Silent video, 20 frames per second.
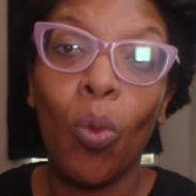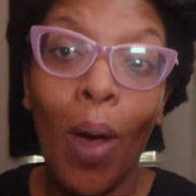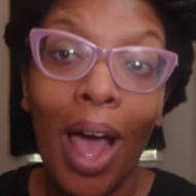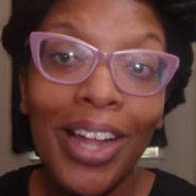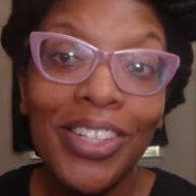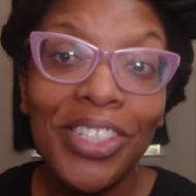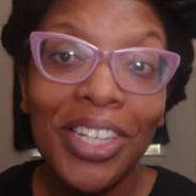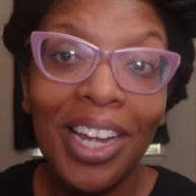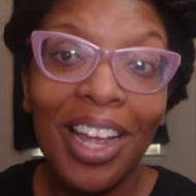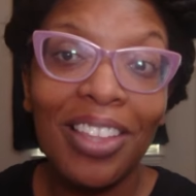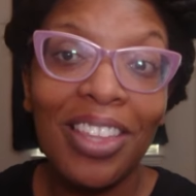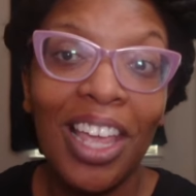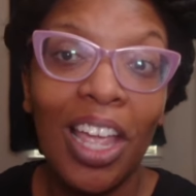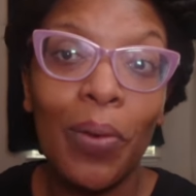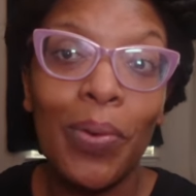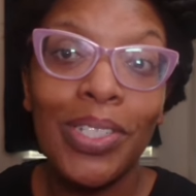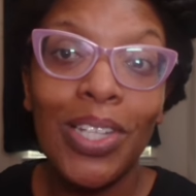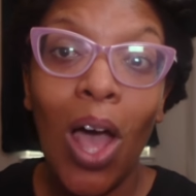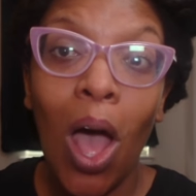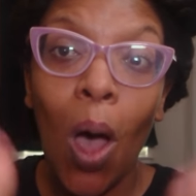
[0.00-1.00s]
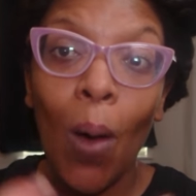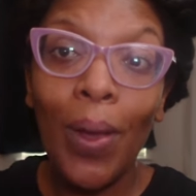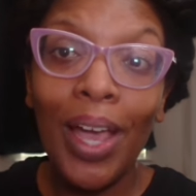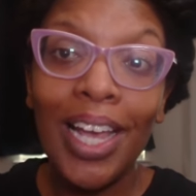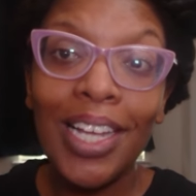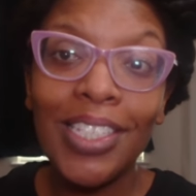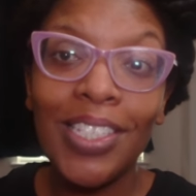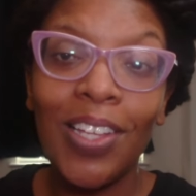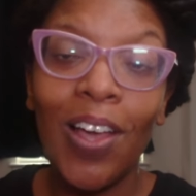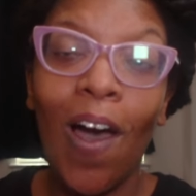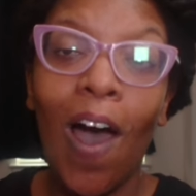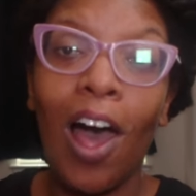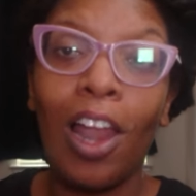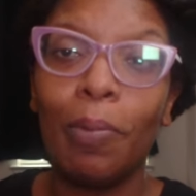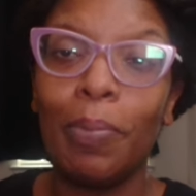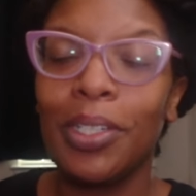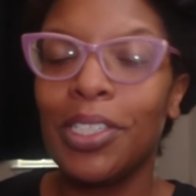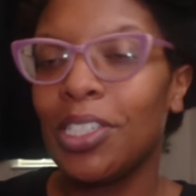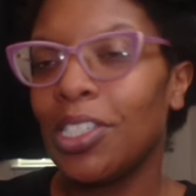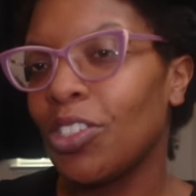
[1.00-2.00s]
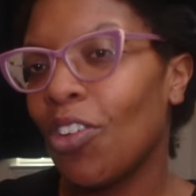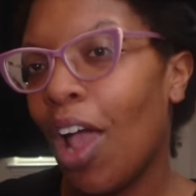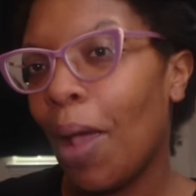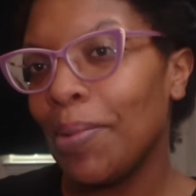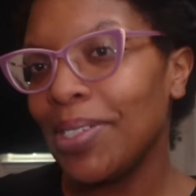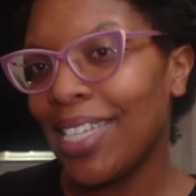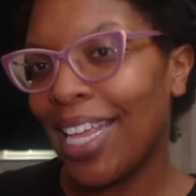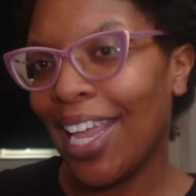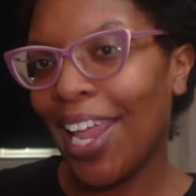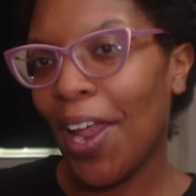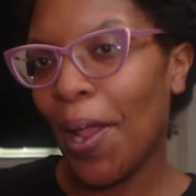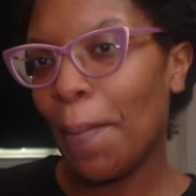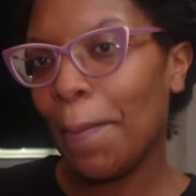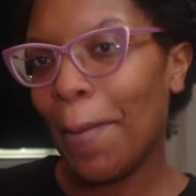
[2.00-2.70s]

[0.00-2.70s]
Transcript: watching and thank you as always to all of my subscribers take care